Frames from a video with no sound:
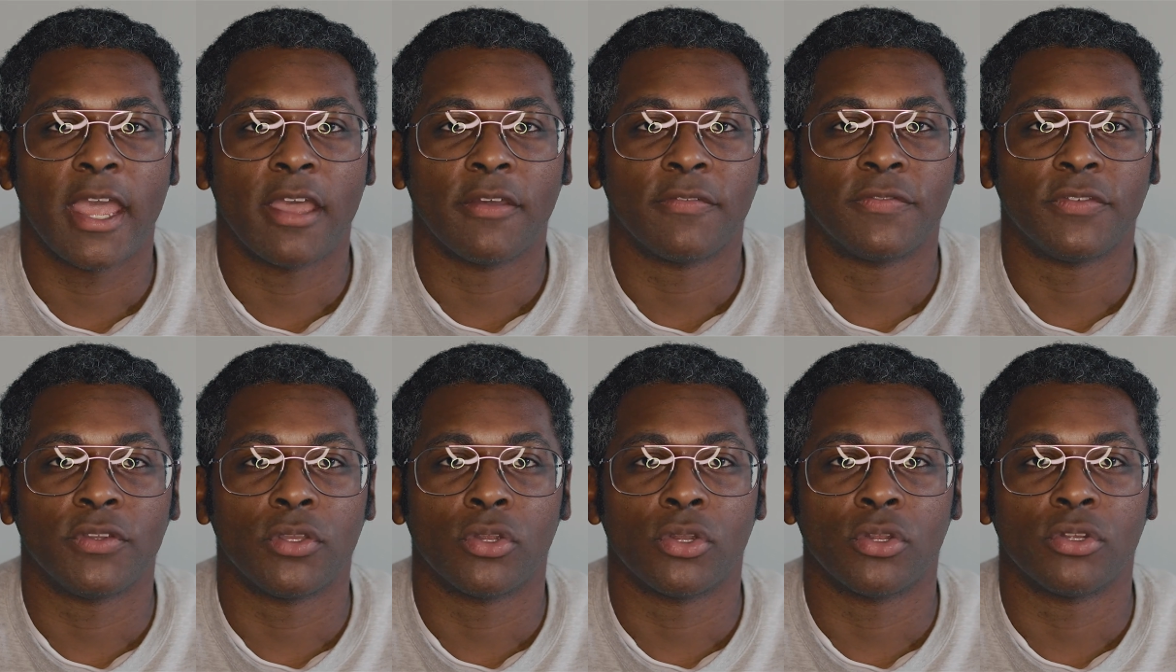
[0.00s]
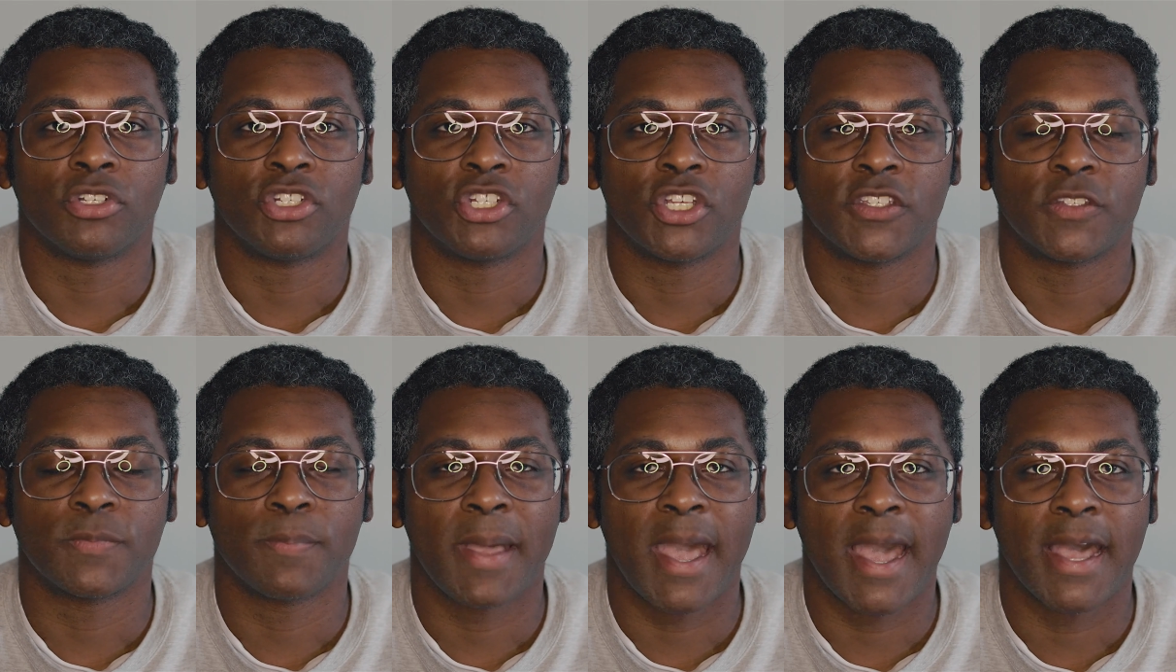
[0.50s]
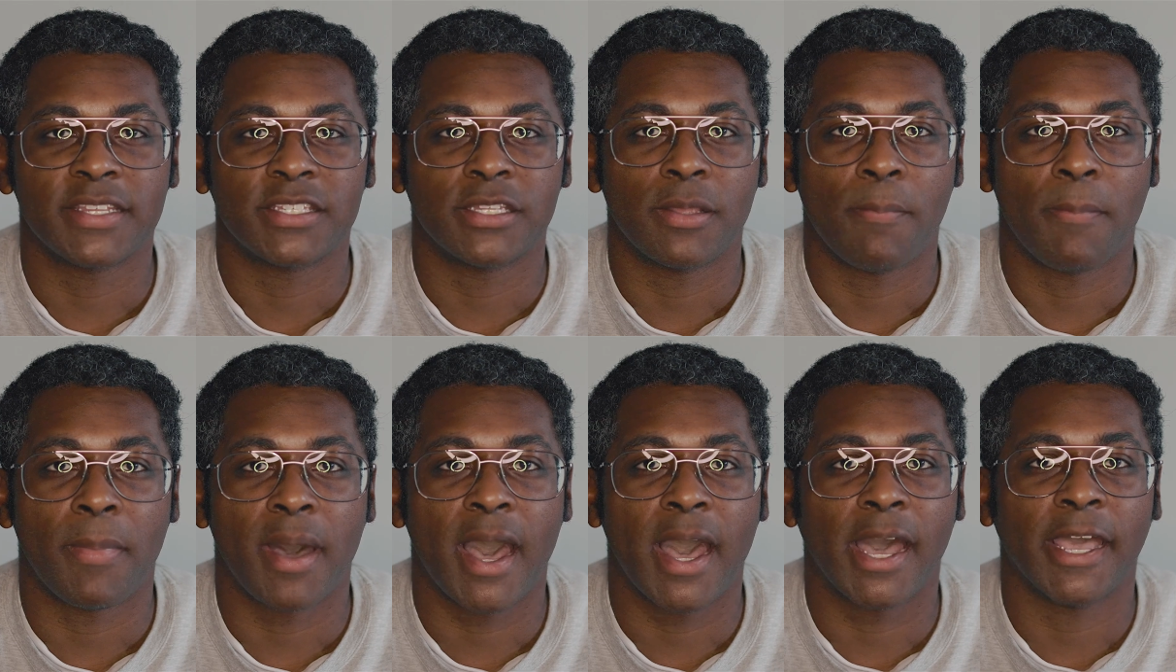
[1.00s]
if you're just
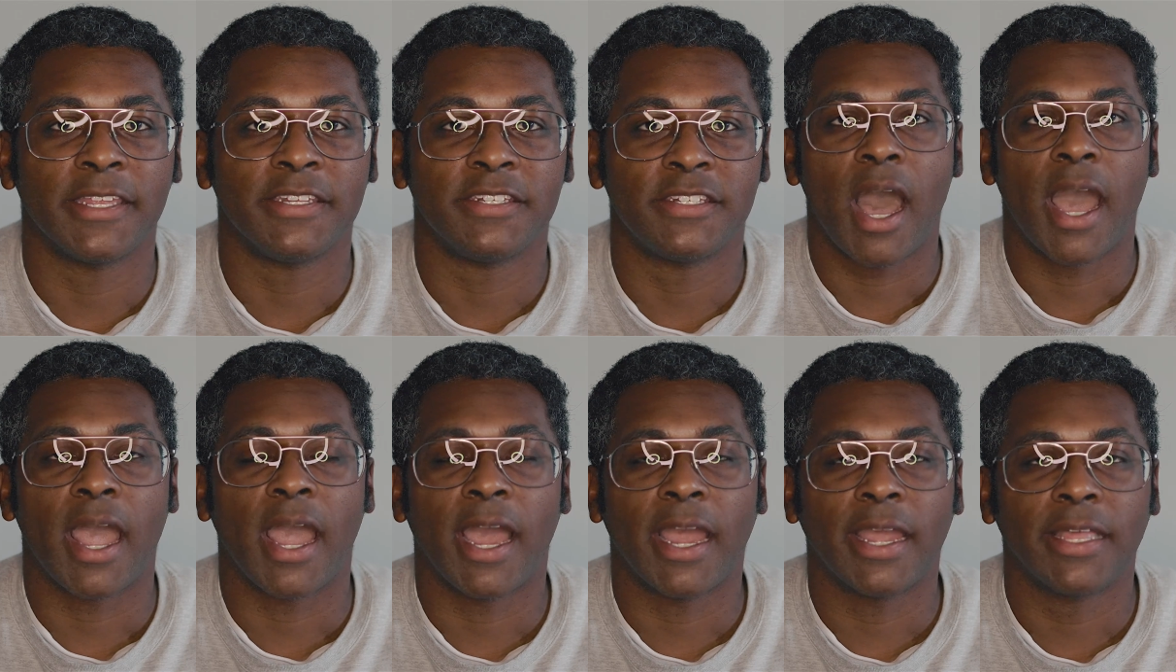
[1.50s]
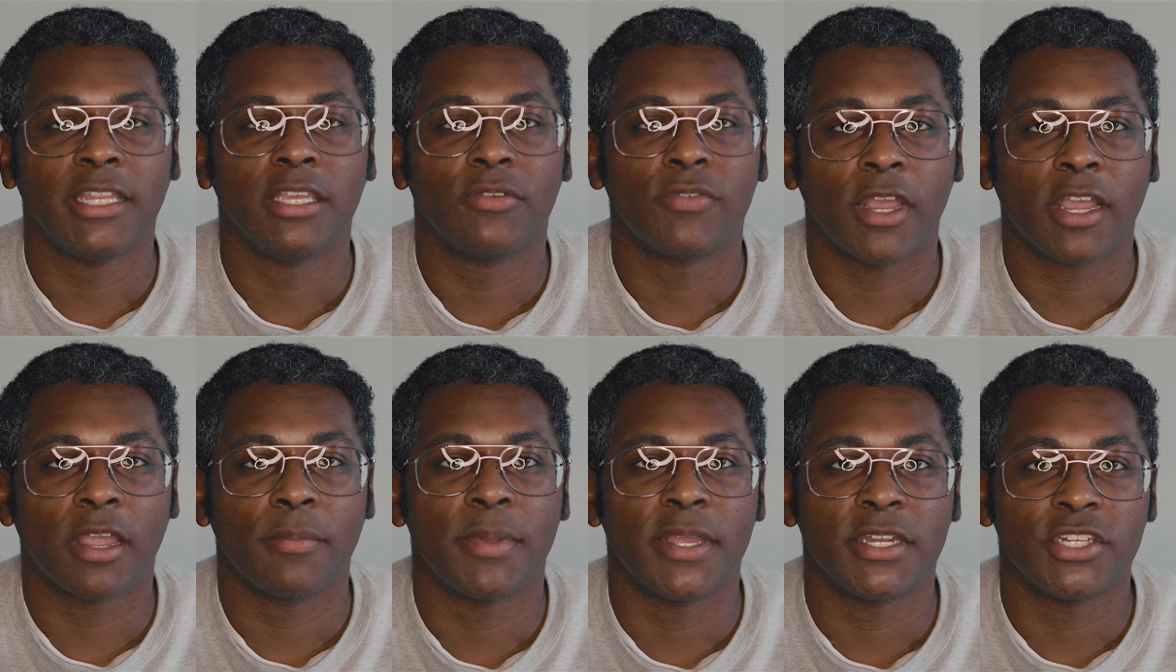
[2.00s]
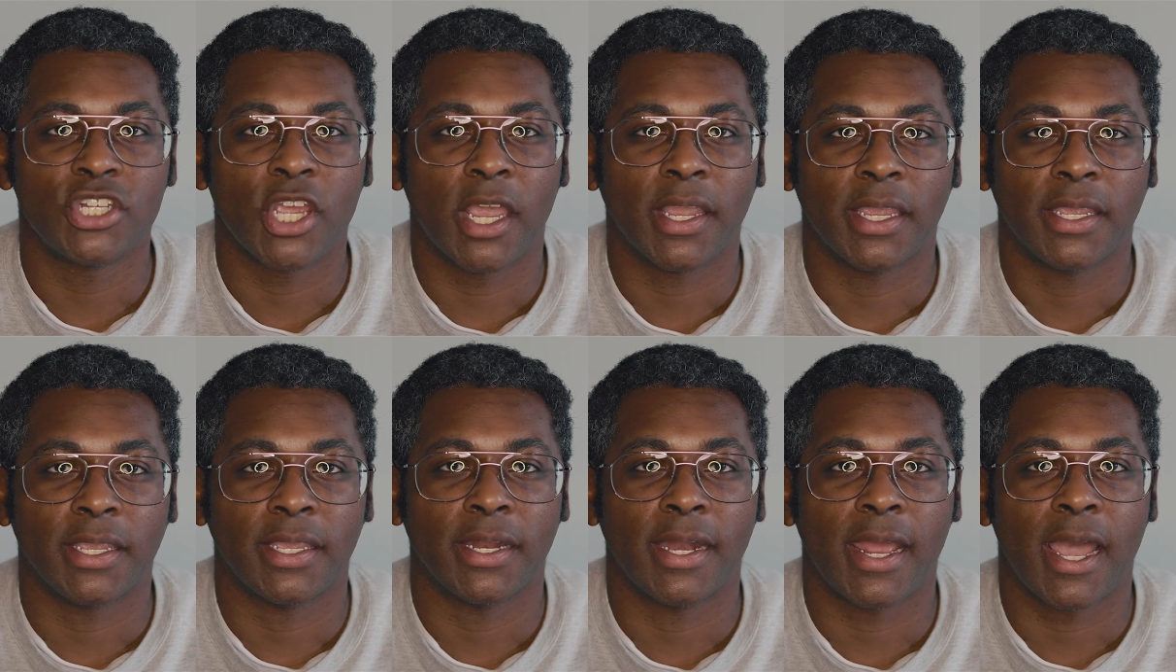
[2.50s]
passing by, I highly recommend
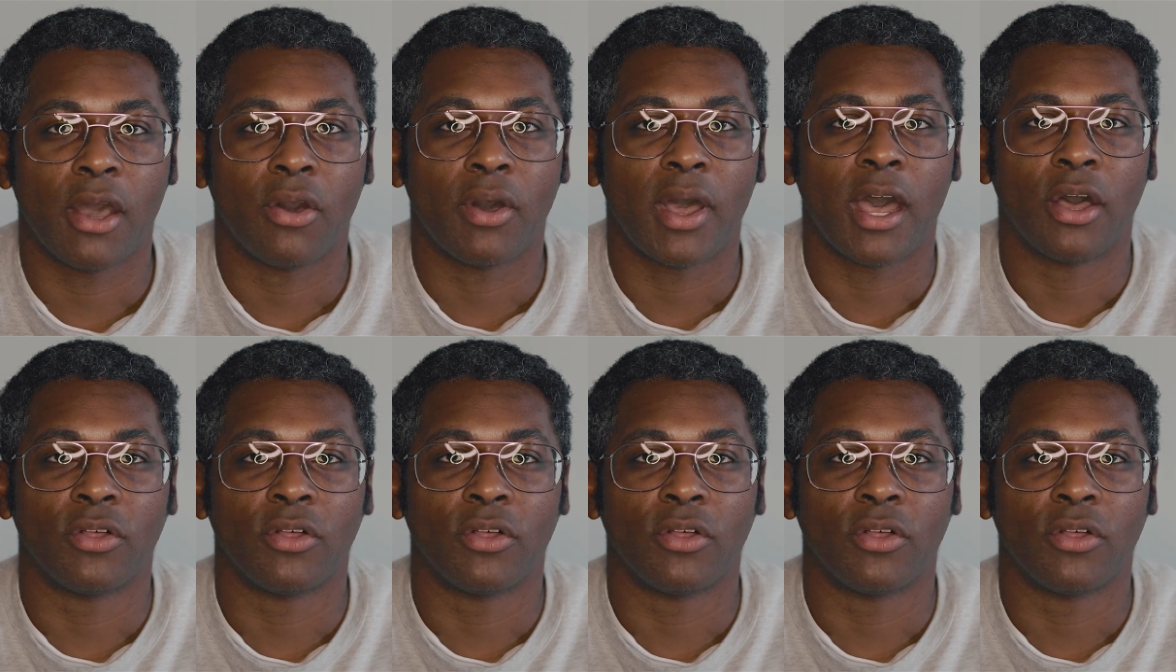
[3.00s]
checking it out.